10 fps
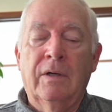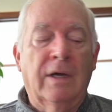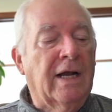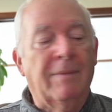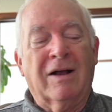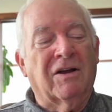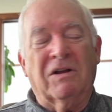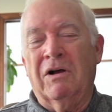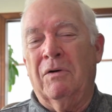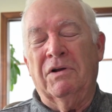And I'm not going
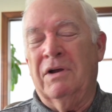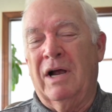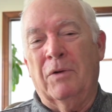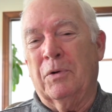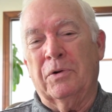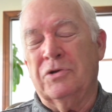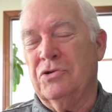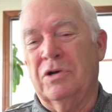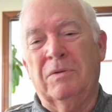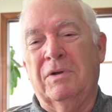to go into how we were
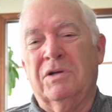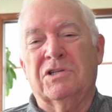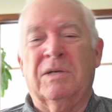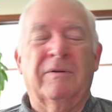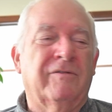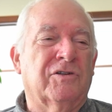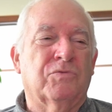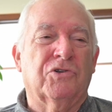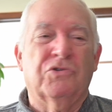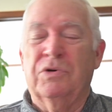treated because some of
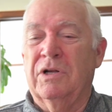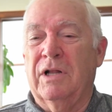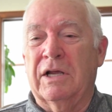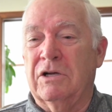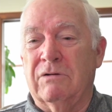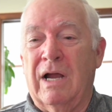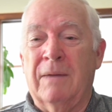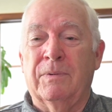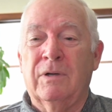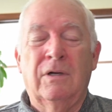us were treated like
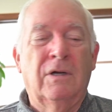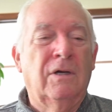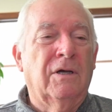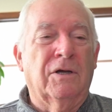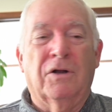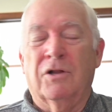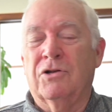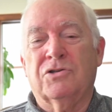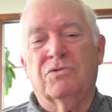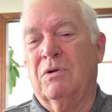crap and
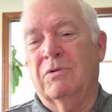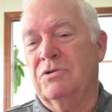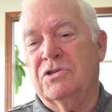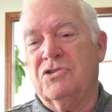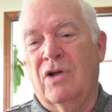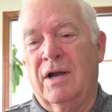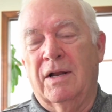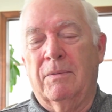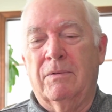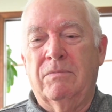others we were just trying
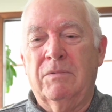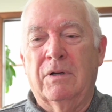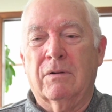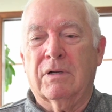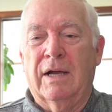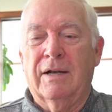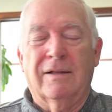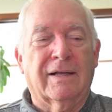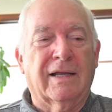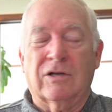to, you know, kind of
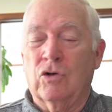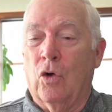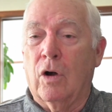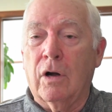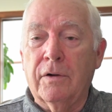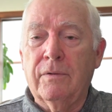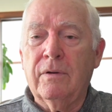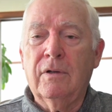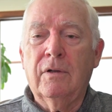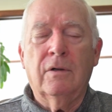like ignored
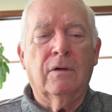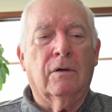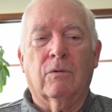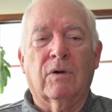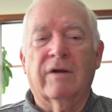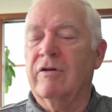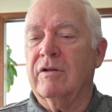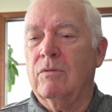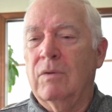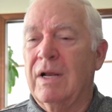or whatever
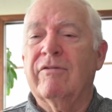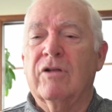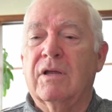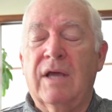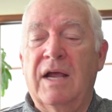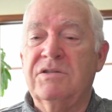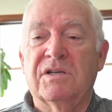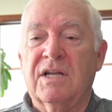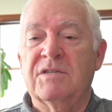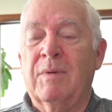the, whatever the case,
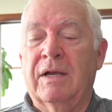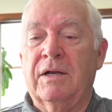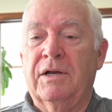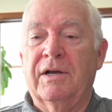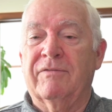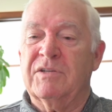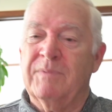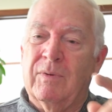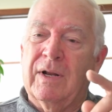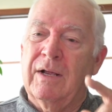it doesn't make any difference.
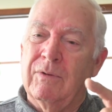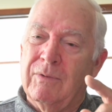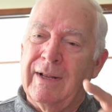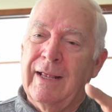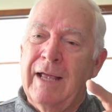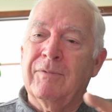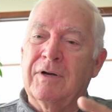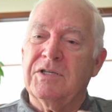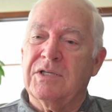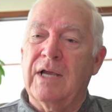But what I, what I am
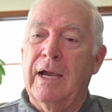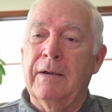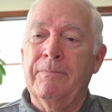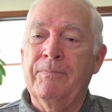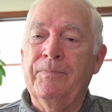going to say